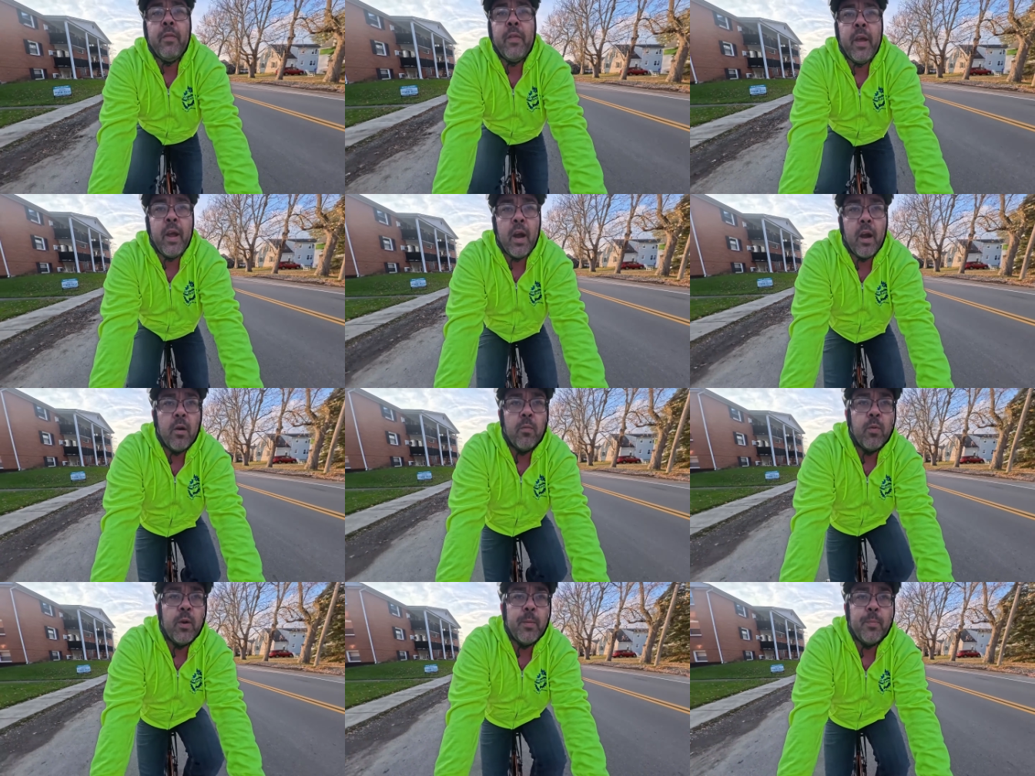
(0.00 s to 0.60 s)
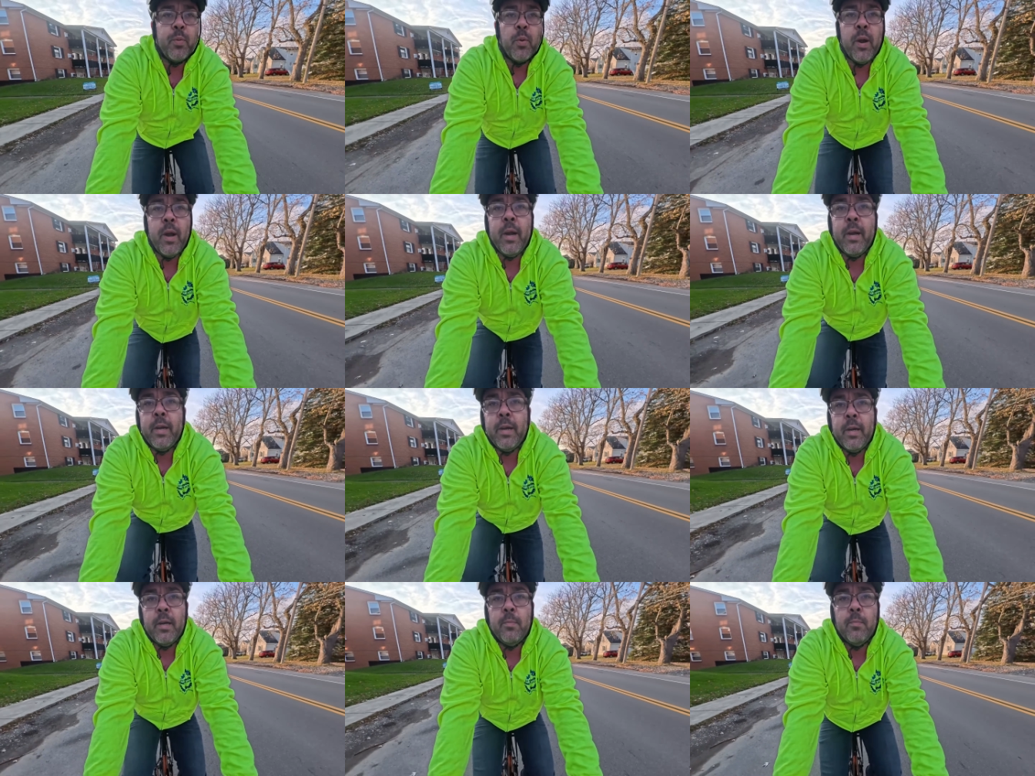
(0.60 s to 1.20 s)
They are
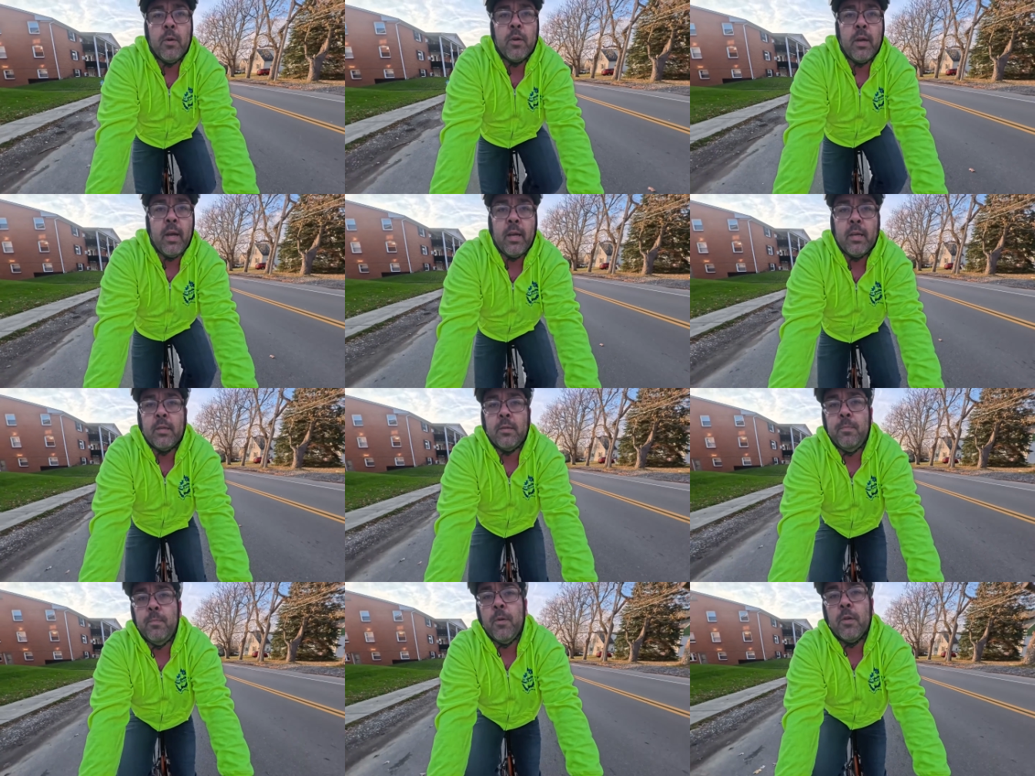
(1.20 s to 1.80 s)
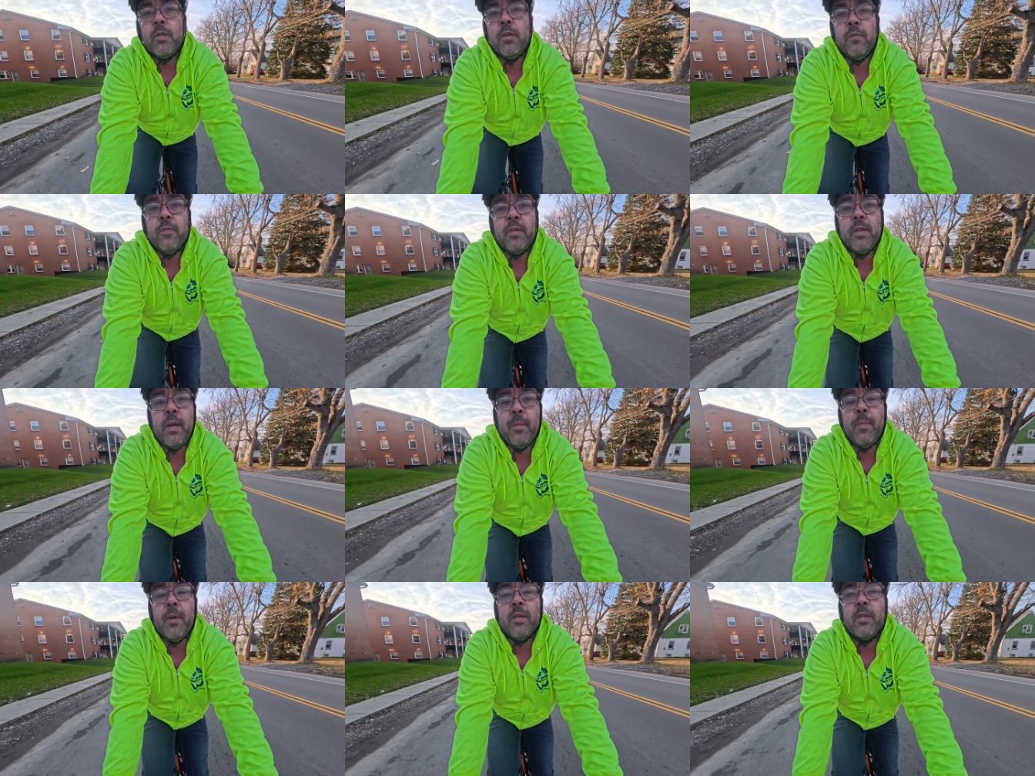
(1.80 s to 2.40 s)
rebranded, as most of the
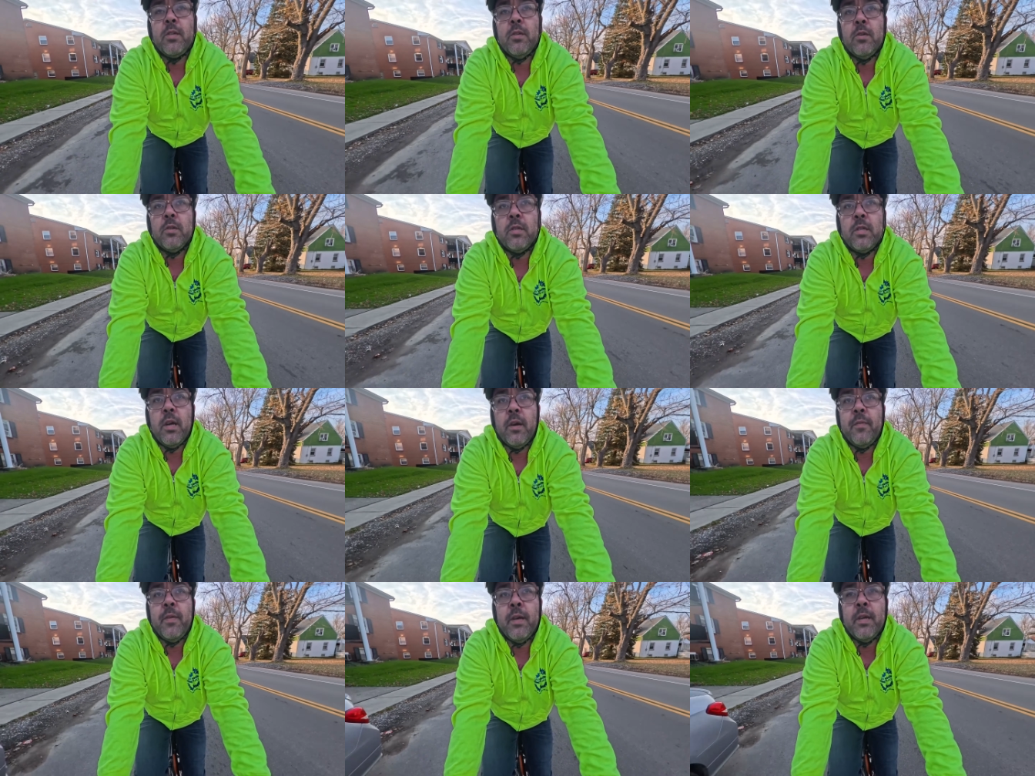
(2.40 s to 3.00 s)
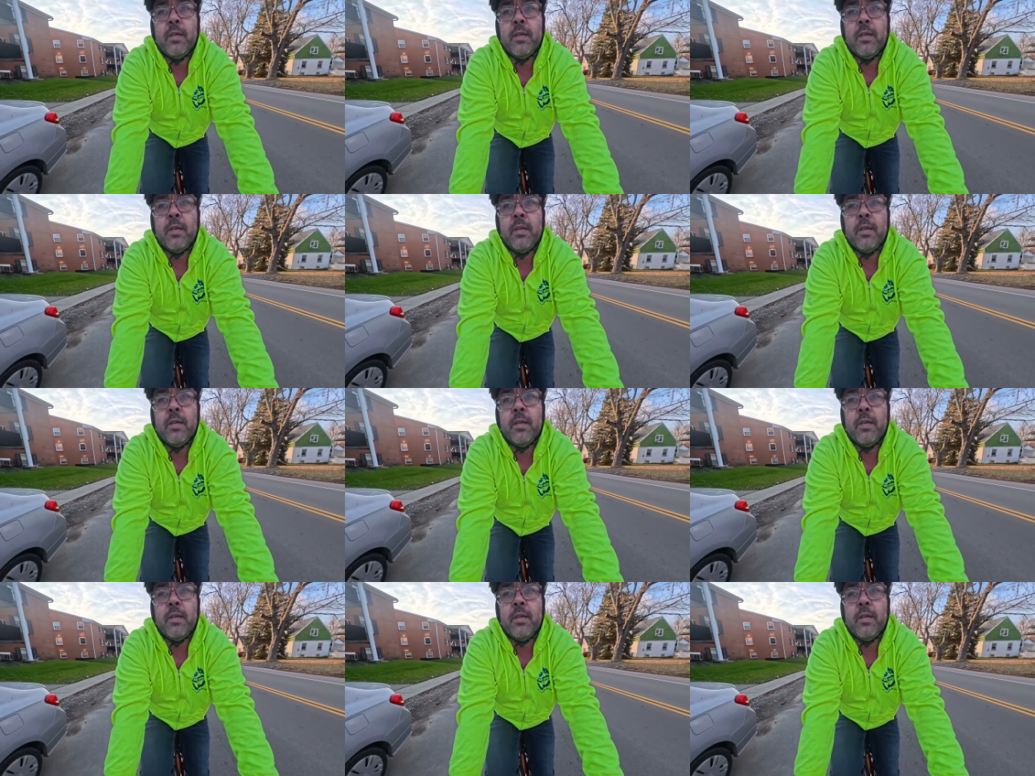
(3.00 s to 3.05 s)
State Bicycle stuff